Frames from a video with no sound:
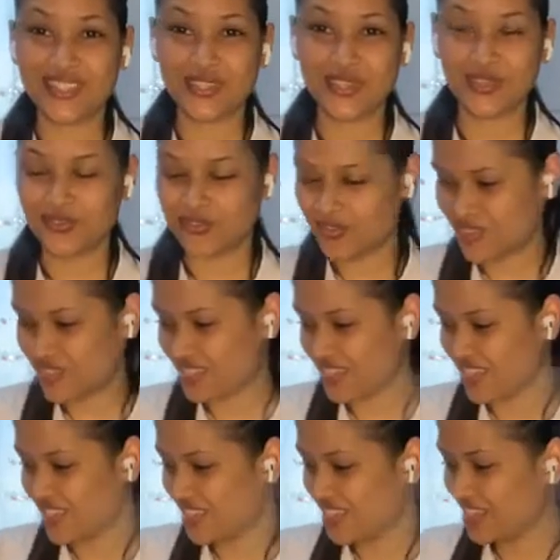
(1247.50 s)
soft,
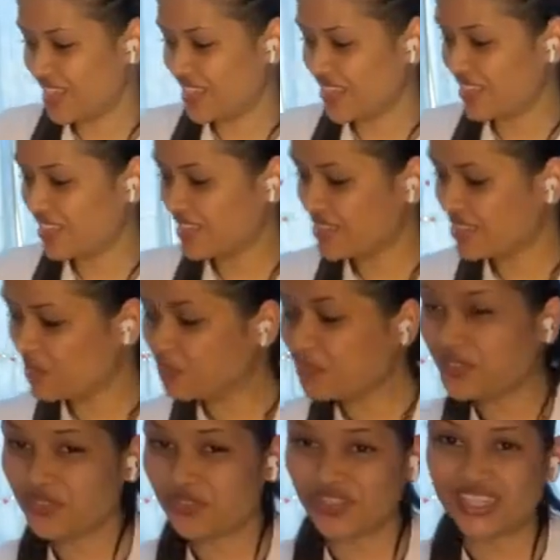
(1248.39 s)
and they're gonna
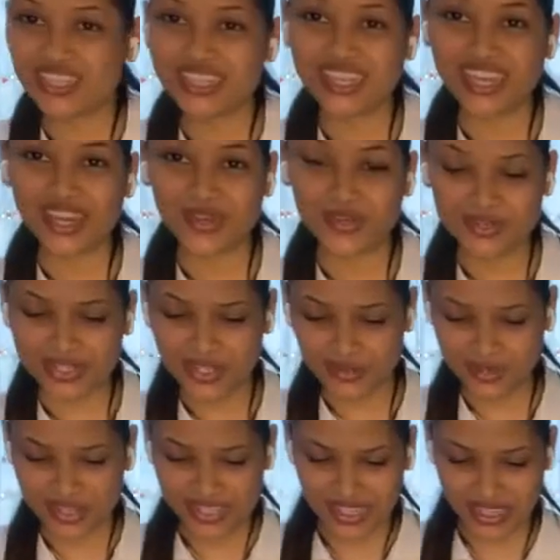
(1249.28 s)
perfectly house
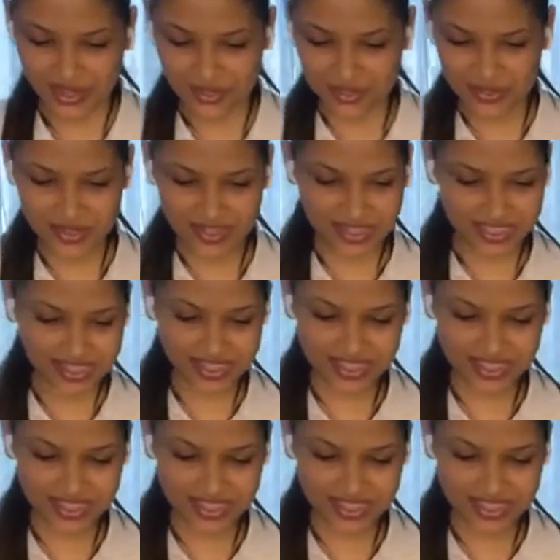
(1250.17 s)
our tacos.